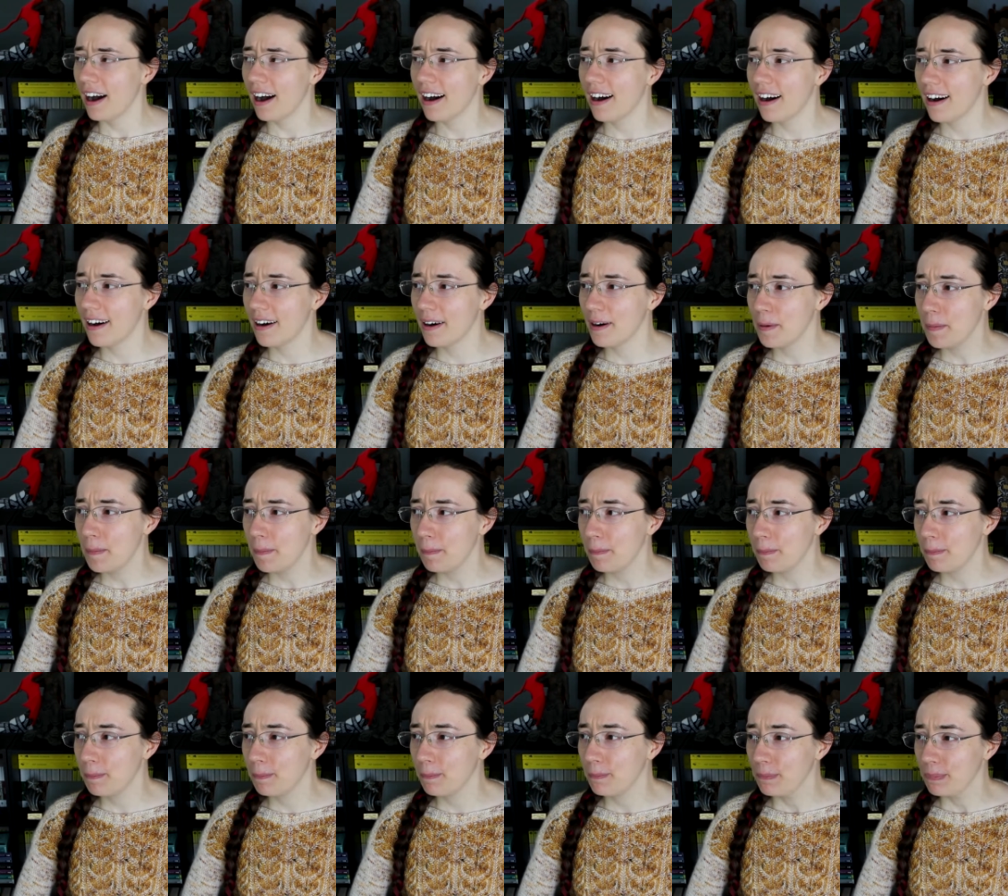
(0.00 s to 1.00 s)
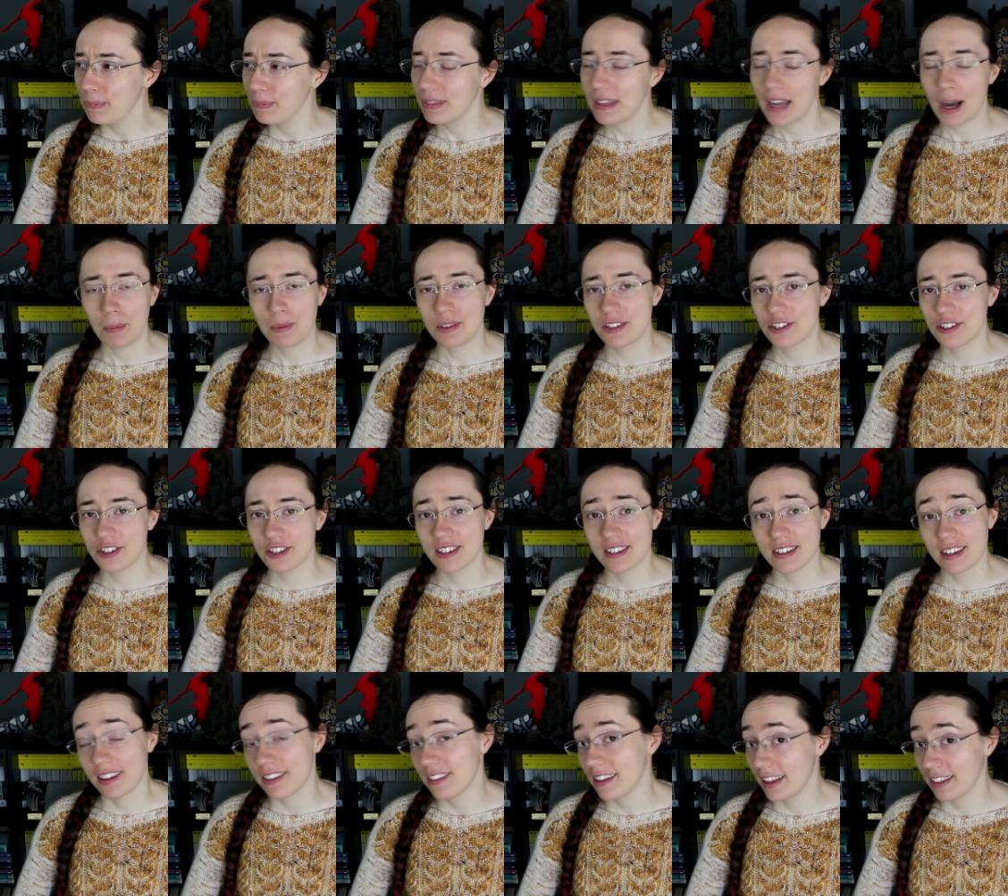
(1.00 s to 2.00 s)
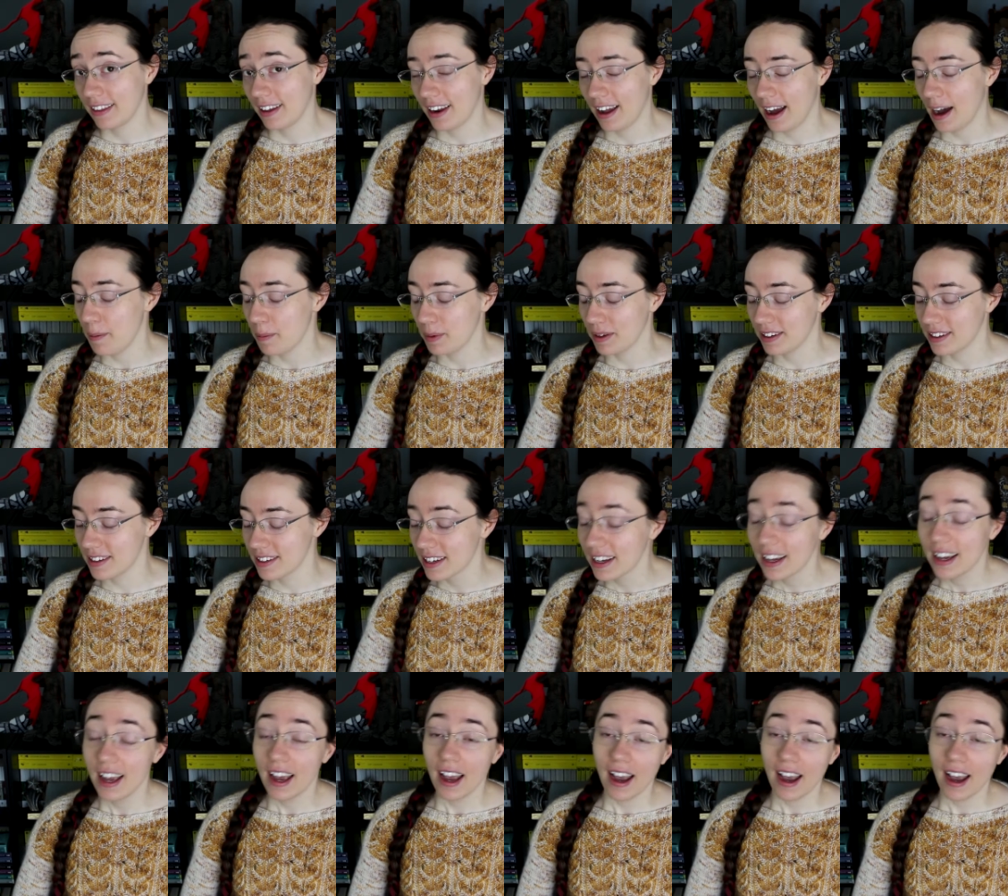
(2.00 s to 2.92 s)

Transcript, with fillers: Um, that was just a thing that happened.